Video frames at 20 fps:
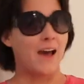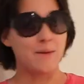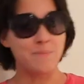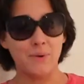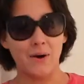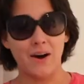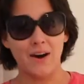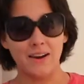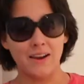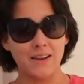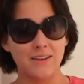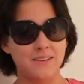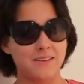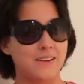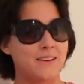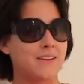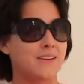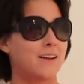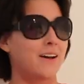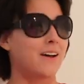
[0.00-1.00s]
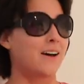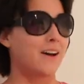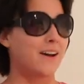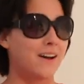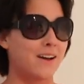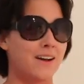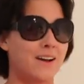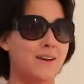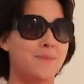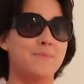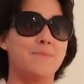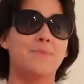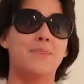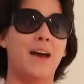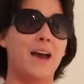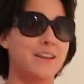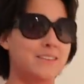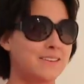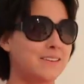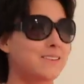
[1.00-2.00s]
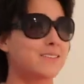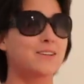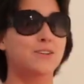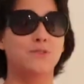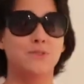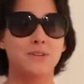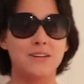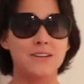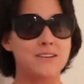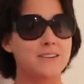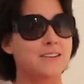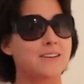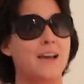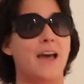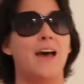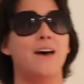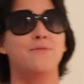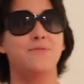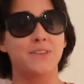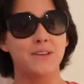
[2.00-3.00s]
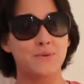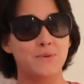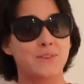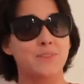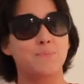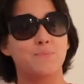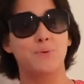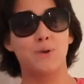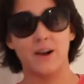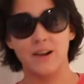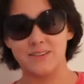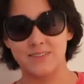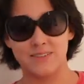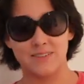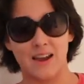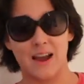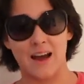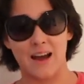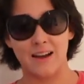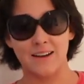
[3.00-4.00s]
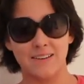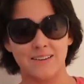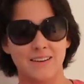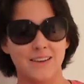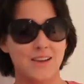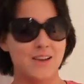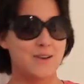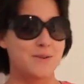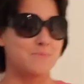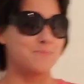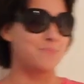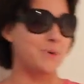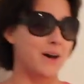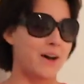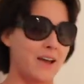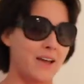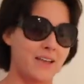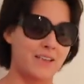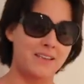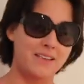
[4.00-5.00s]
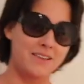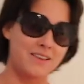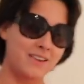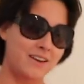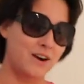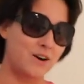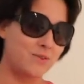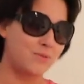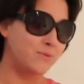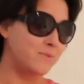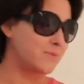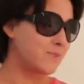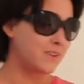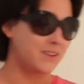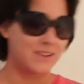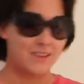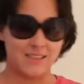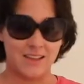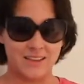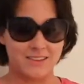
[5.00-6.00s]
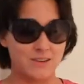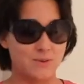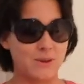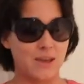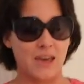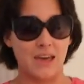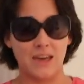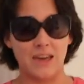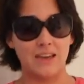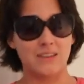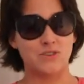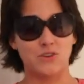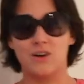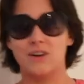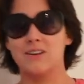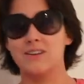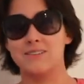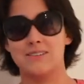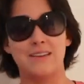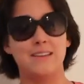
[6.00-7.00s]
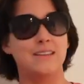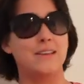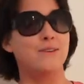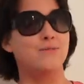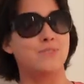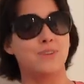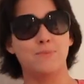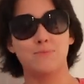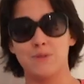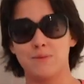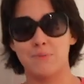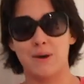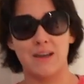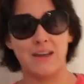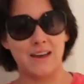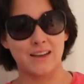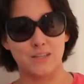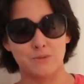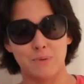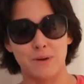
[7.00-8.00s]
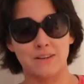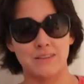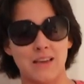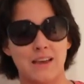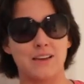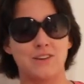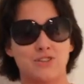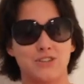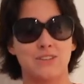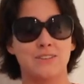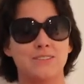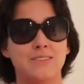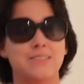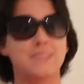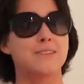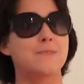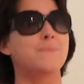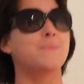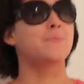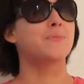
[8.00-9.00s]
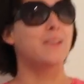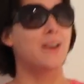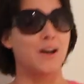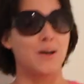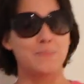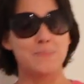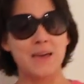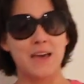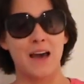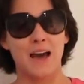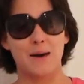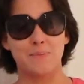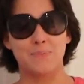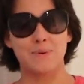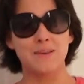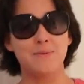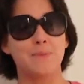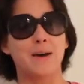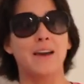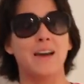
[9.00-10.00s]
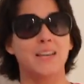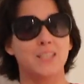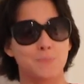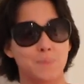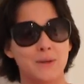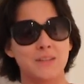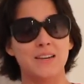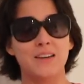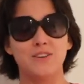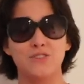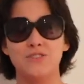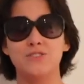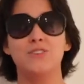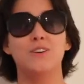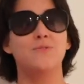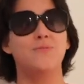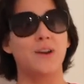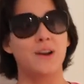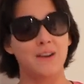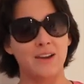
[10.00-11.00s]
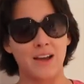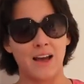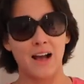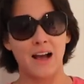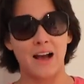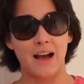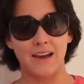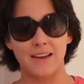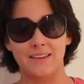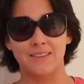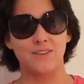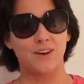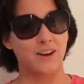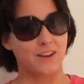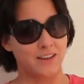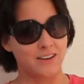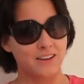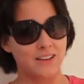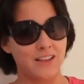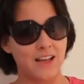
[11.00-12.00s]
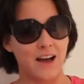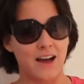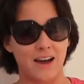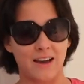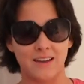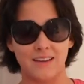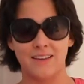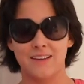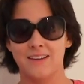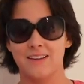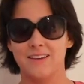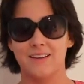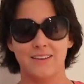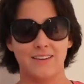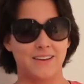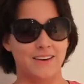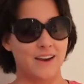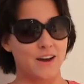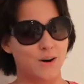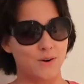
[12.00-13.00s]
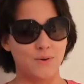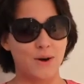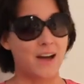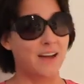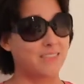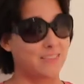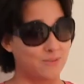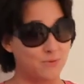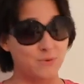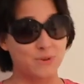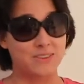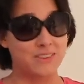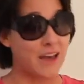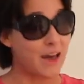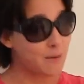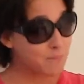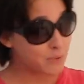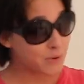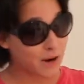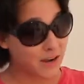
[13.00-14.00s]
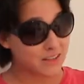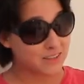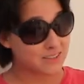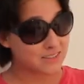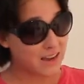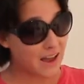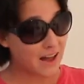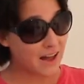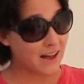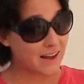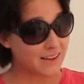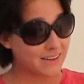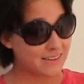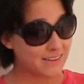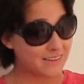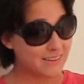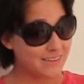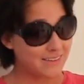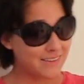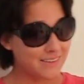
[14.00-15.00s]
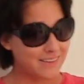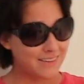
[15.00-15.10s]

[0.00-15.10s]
I bought it. Uh, I disagreed heavily with the price tag, but, you know, that's okay. As long as it lives up to my expectations, I'll be happy. My expectations are very high, not gonna lie. You know, at, with that price tag,